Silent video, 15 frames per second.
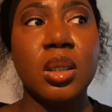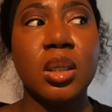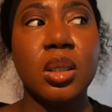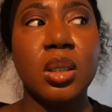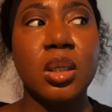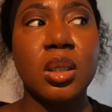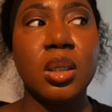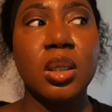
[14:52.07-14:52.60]

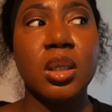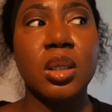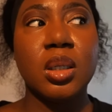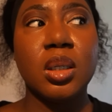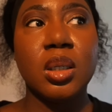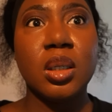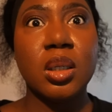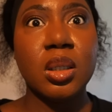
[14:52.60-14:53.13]

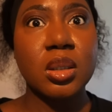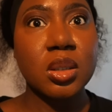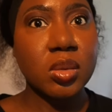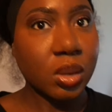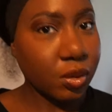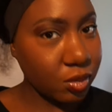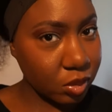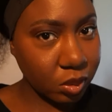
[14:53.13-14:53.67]

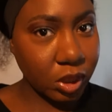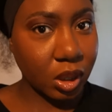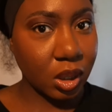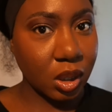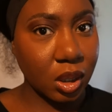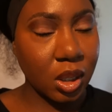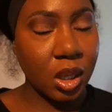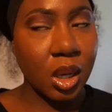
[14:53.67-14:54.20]

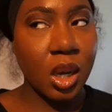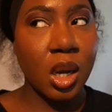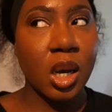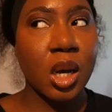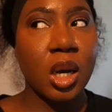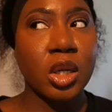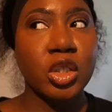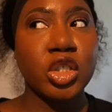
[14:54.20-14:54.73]
1220.
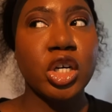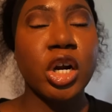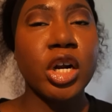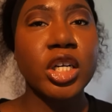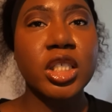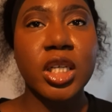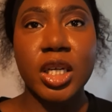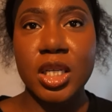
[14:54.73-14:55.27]

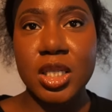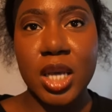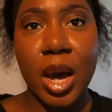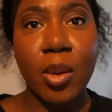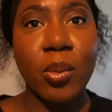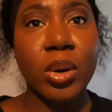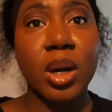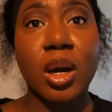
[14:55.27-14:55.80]
Church ends
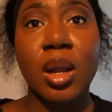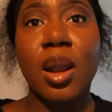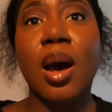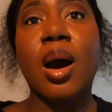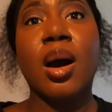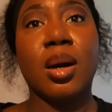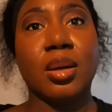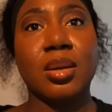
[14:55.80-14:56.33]
at one
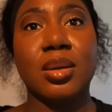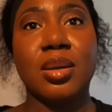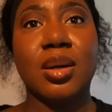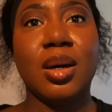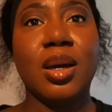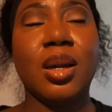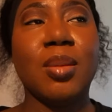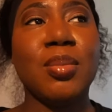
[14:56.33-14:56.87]
o'clock.
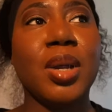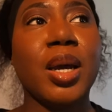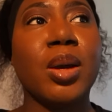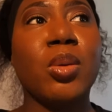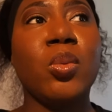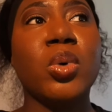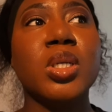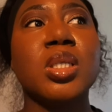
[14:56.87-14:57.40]
And I'm like,
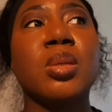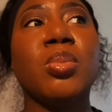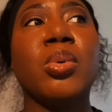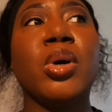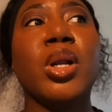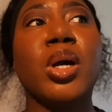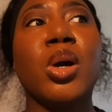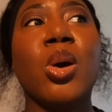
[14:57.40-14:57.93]
what's the
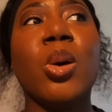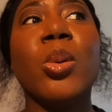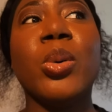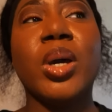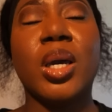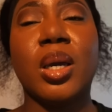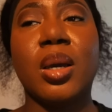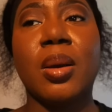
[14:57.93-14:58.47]
point of
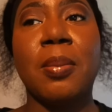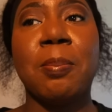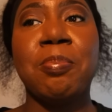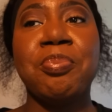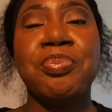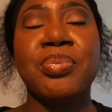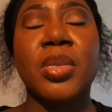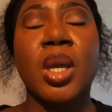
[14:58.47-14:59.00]
going?
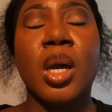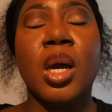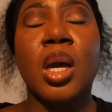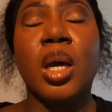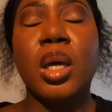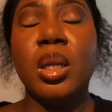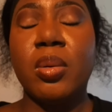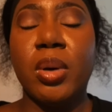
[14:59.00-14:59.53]

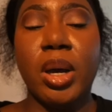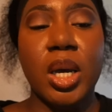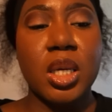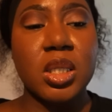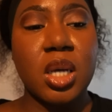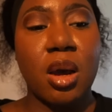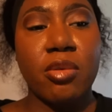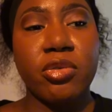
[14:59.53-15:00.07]

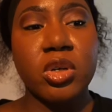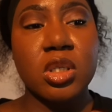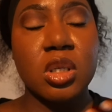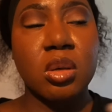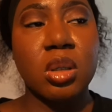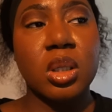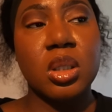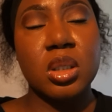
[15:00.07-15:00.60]
anyways i feel
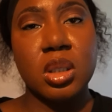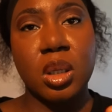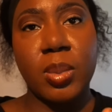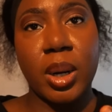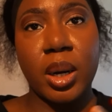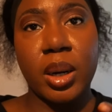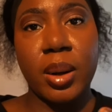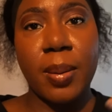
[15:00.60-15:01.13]
so guilty
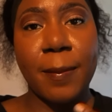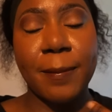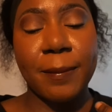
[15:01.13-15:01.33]
about it